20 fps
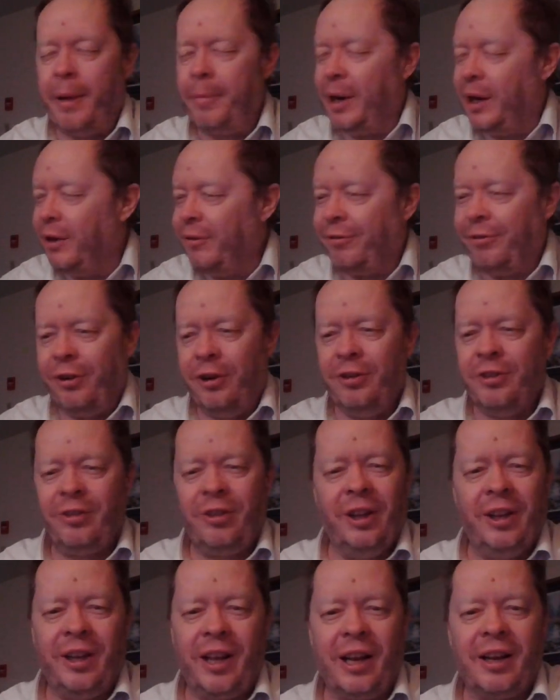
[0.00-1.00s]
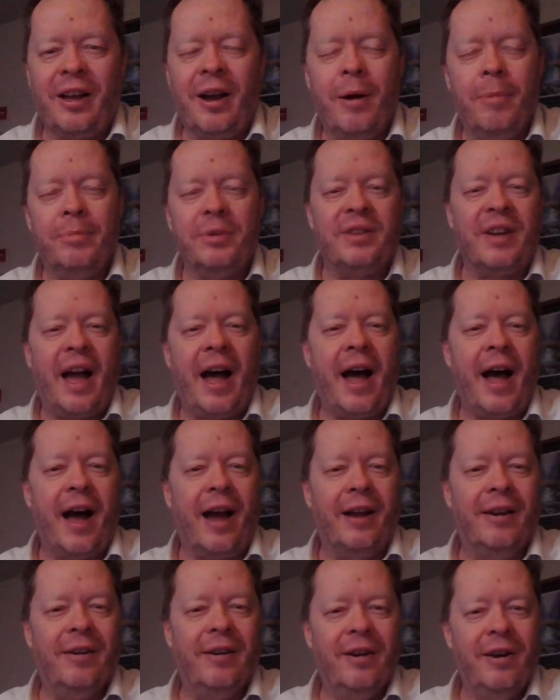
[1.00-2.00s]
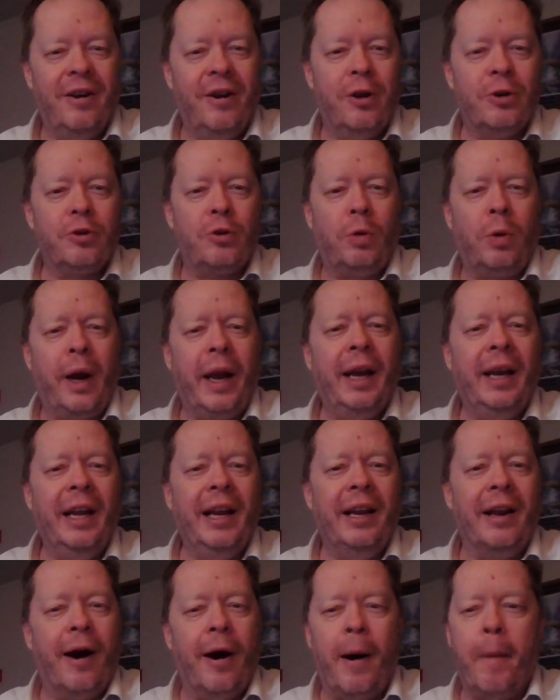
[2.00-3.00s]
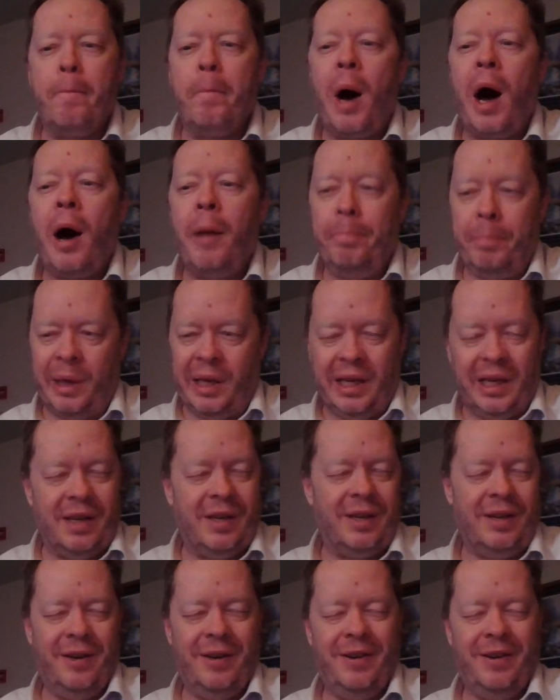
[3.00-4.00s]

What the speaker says: I mean the first thing that comes on, training a puppy.